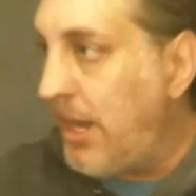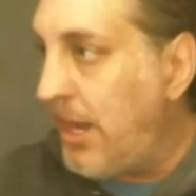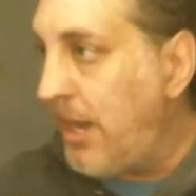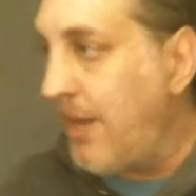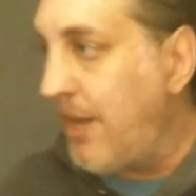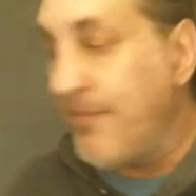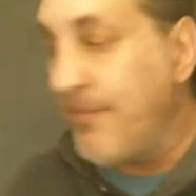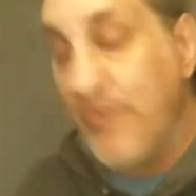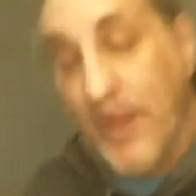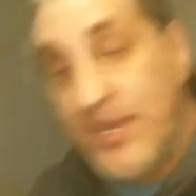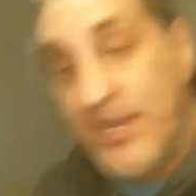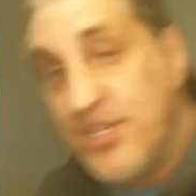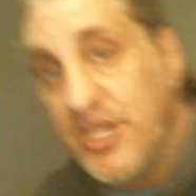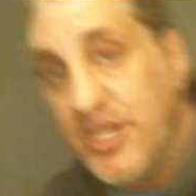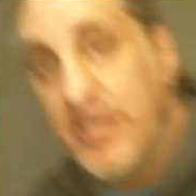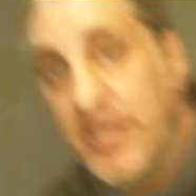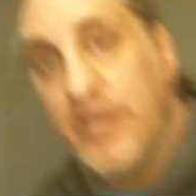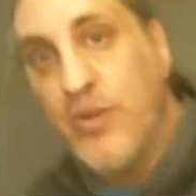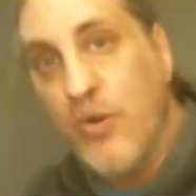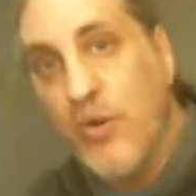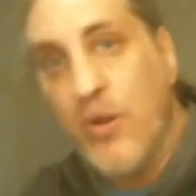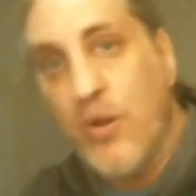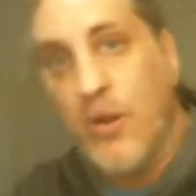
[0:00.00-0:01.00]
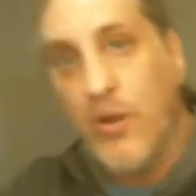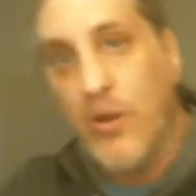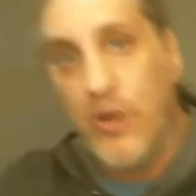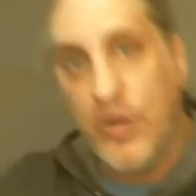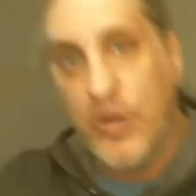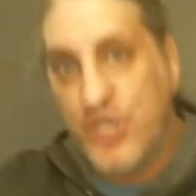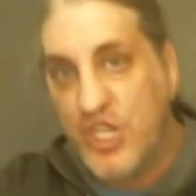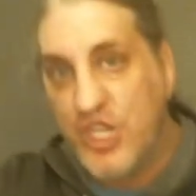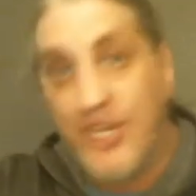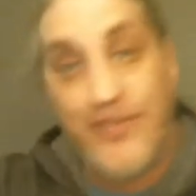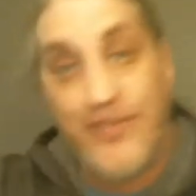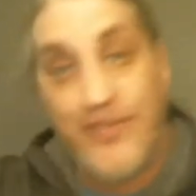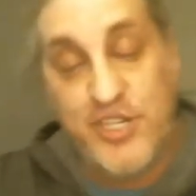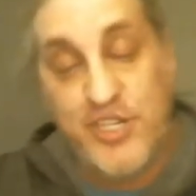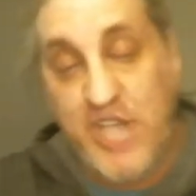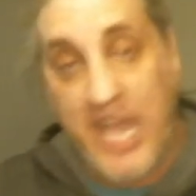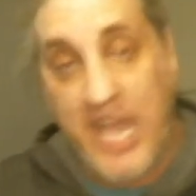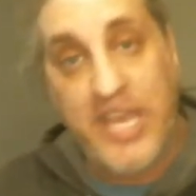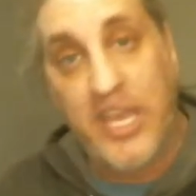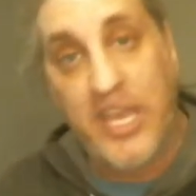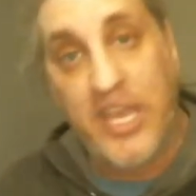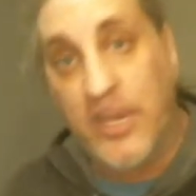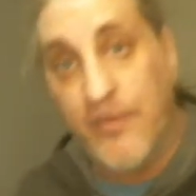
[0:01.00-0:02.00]
president or a chief
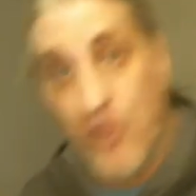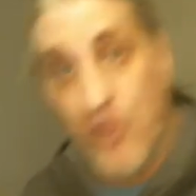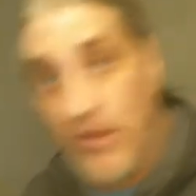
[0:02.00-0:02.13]
executive or